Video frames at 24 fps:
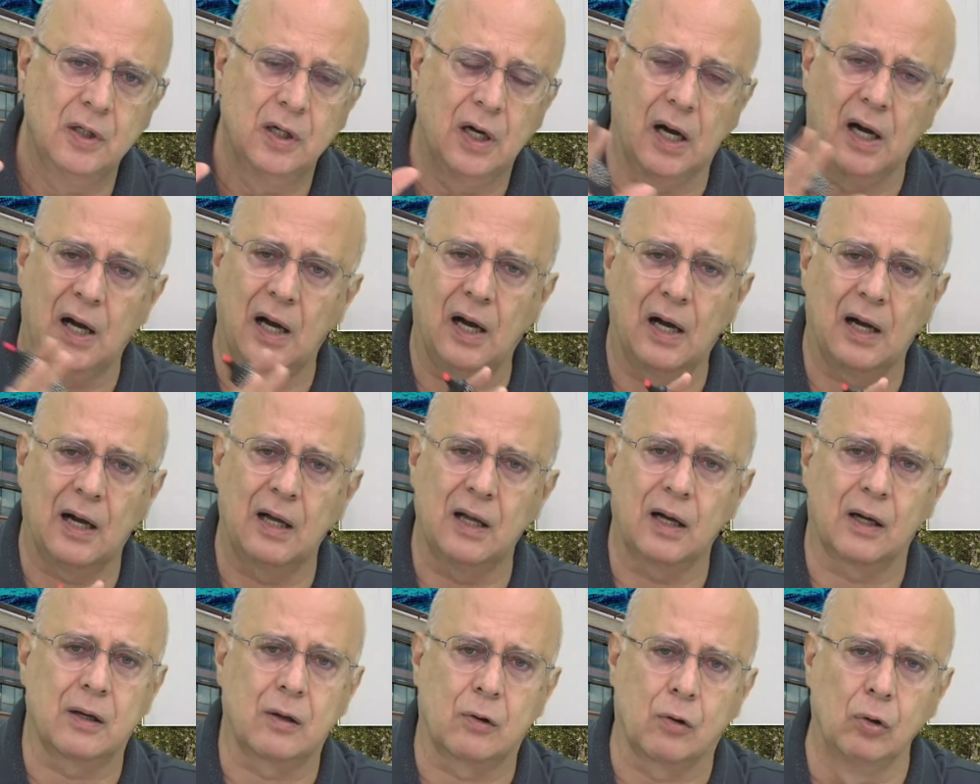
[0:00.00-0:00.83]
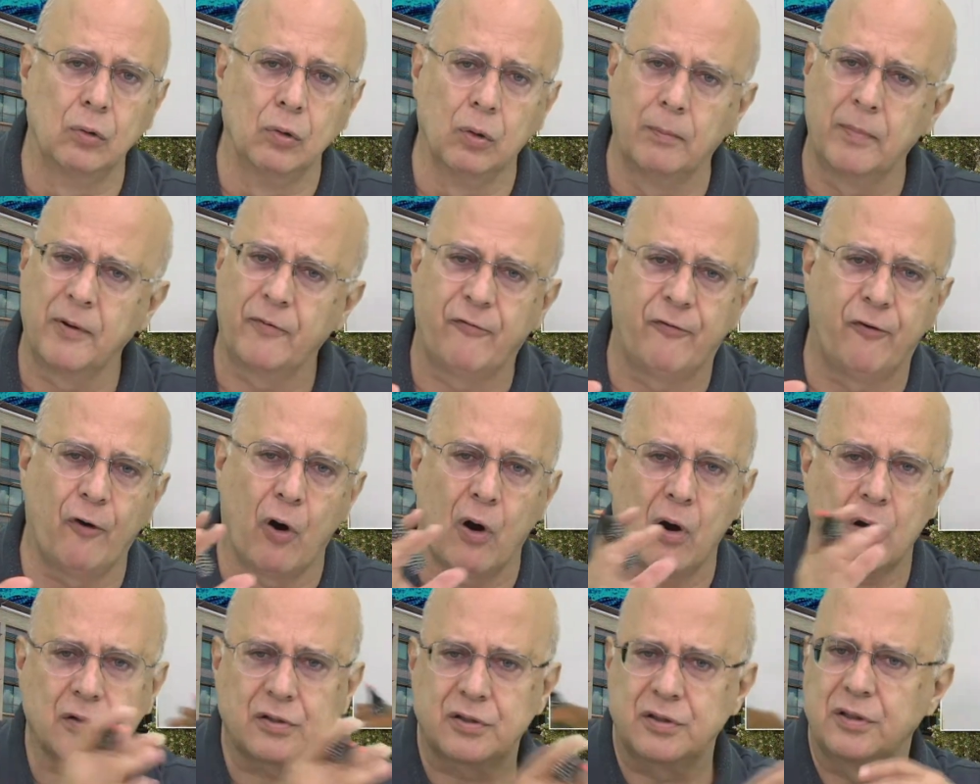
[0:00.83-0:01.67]
a Coulomb
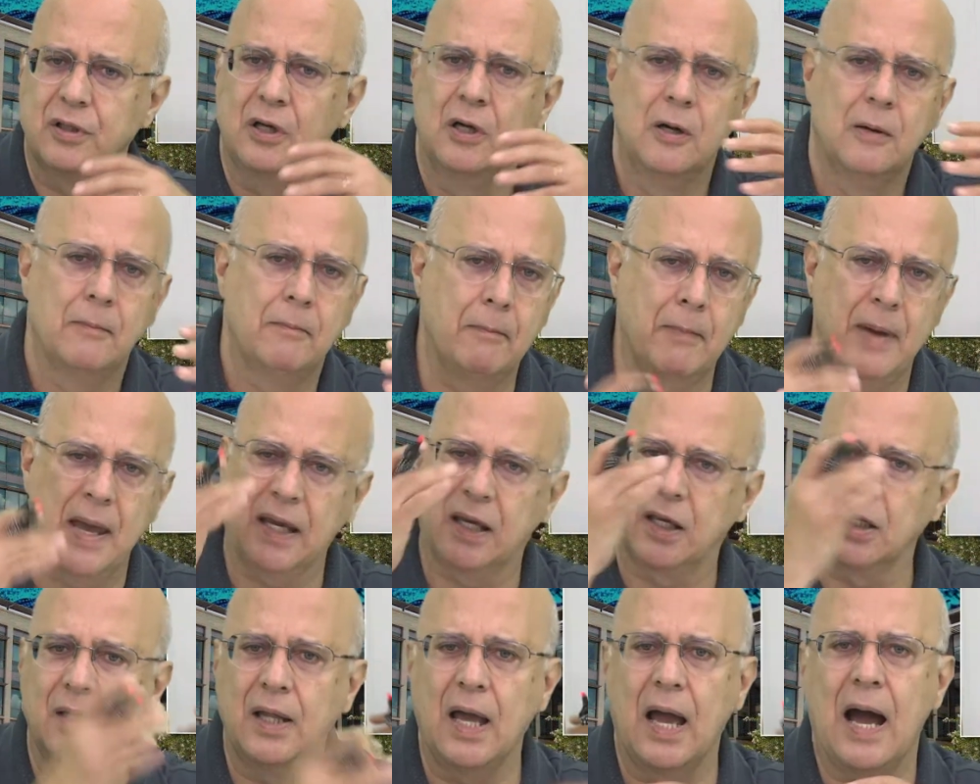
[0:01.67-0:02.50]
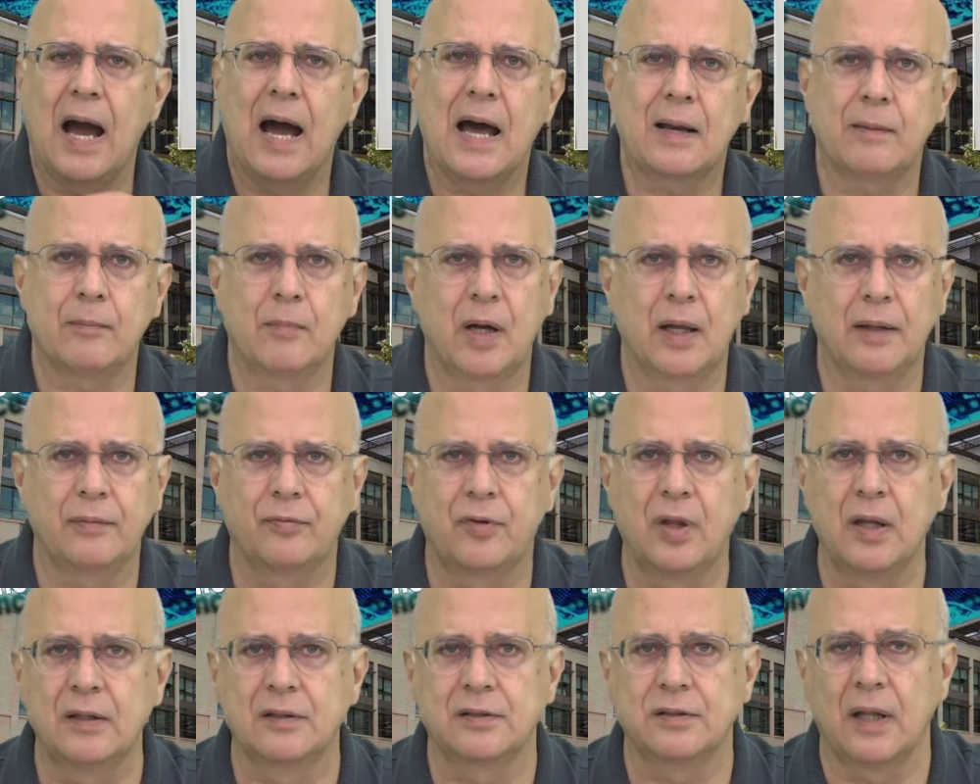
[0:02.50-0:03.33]
force, making the atom and
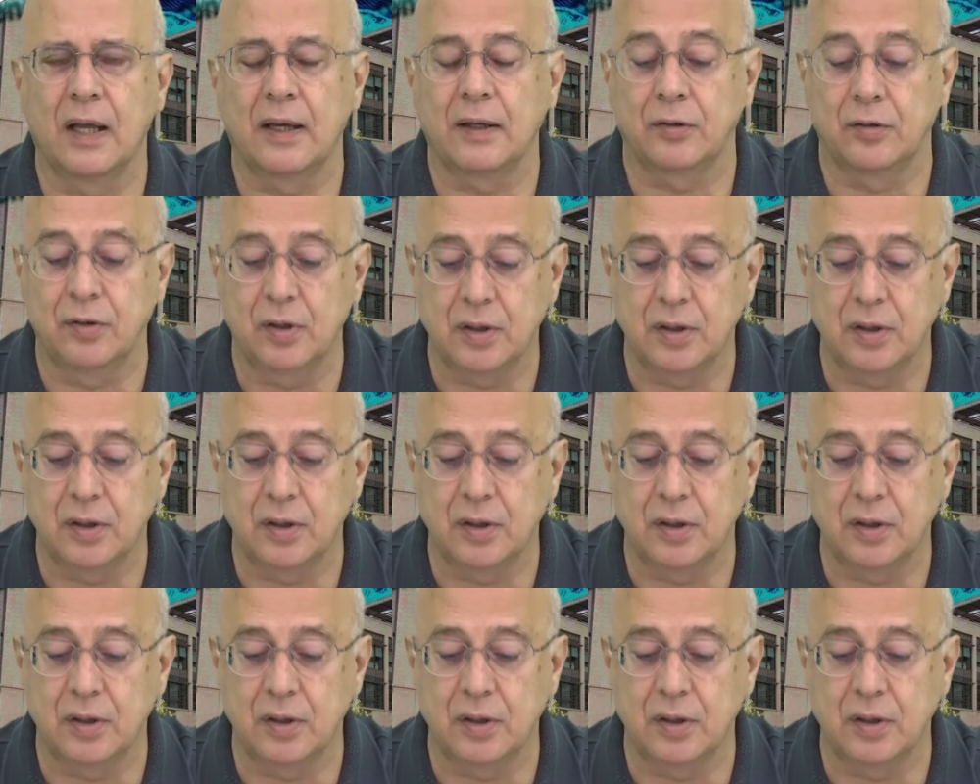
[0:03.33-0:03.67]
things like